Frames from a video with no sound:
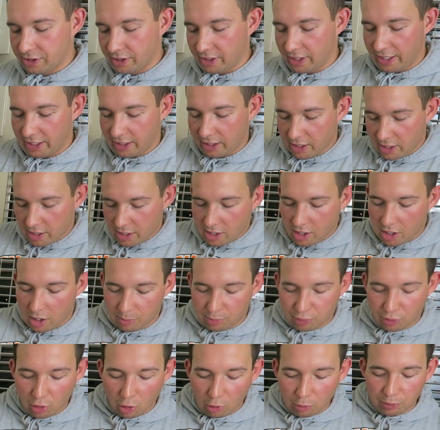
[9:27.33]
to like
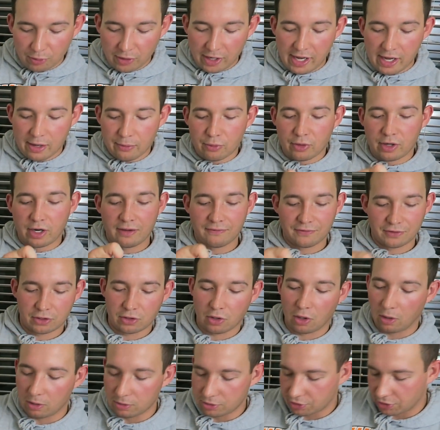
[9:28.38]
appropriate whatever
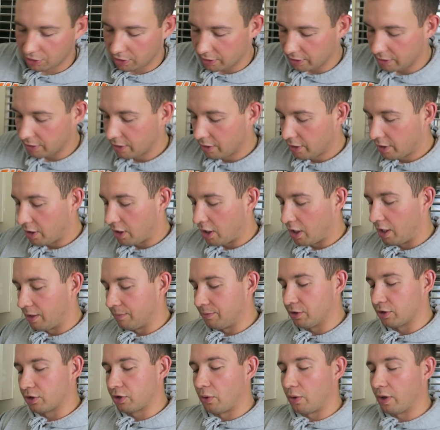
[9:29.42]
culture
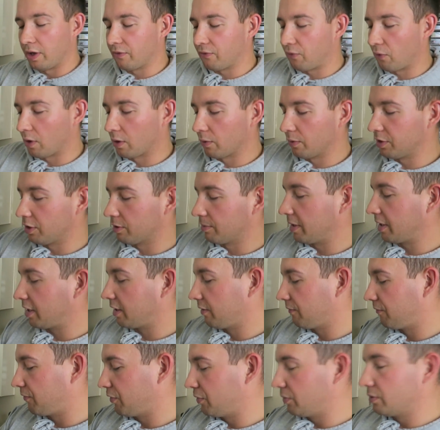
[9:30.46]
um, you're going for when you're
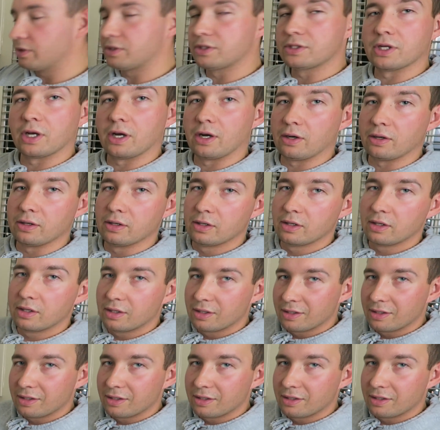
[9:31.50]
making food. So